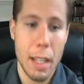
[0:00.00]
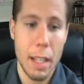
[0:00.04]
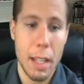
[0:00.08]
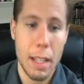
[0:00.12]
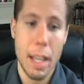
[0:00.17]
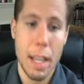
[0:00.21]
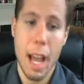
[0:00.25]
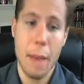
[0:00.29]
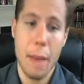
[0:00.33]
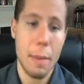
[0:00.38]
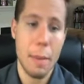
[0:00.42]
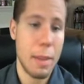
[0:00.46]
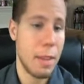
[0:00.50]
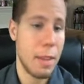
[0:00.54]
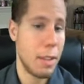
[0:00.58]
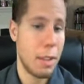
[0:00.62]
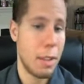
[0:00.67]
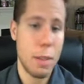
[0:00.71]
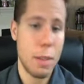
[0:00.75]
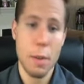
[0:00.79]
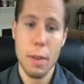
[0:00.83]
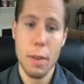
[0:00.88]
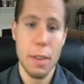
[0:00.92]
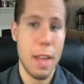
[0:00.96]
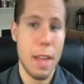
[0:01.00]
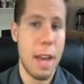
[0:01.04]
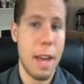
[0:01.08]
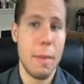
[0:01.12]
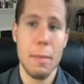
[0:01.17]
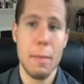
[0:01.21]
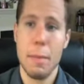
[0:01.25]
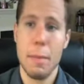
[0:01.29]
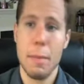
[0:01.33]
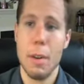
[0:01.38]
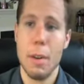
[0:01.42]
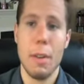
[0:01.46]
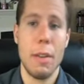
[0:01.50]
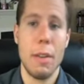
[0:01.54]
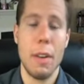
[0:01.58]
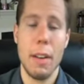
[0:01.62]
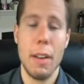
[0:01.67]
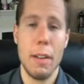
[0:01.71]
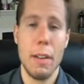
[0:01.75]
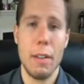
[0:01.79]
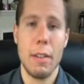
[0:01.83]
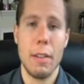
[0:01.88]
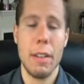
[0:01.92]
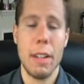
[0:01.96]
yeah, I mean, the two of them are,
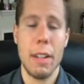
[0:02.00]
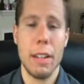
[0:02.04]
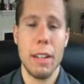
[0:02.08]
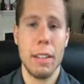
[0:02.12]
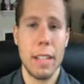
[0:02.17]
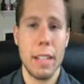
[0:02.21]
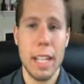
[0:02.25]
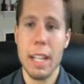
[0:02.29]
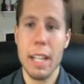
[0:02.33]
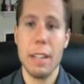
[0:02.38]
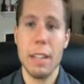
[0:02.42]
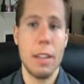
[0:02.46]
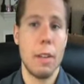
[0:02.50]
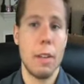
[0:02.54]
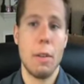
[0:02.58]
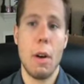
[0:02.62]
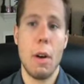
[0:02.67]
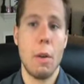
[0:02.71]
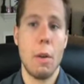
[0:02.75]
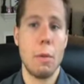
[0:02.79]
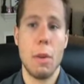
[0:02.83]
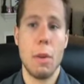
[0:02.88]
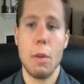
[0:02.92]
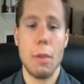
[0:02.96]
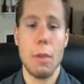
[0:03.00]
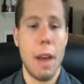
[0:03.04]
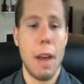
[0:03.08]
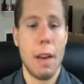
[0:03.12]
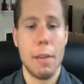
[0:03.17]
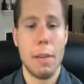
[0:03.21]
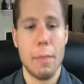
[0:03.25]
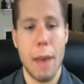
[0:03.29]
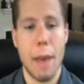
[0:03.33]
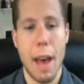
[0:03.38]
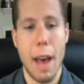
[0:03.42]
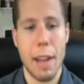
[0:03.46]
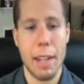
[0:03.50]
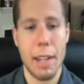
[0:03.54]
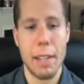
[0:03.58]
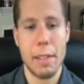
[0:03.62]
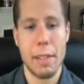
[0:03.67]
are in a league of their own, no doubt about it.